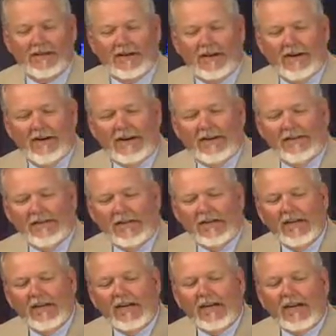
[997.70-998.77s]
All right.
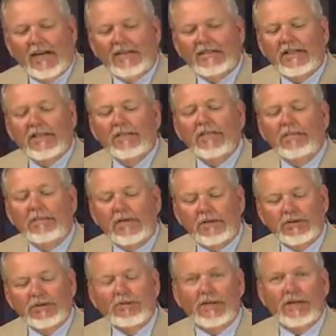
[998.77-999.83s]
Got to take a
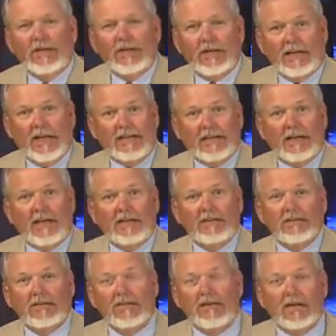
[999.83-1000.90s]
commercial break. Got the
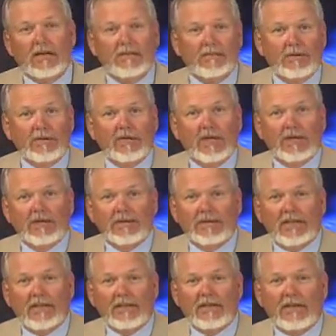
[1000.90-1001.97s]
lines lit up. You guys
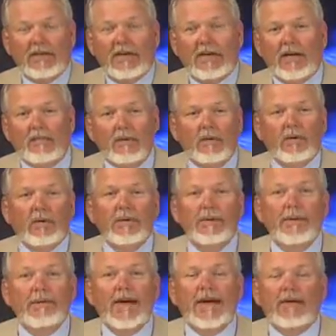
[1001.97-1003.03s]
stay on the line. We will
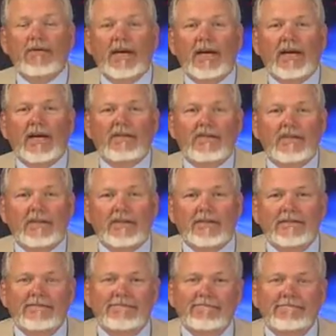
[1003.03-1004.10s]
be back right after this.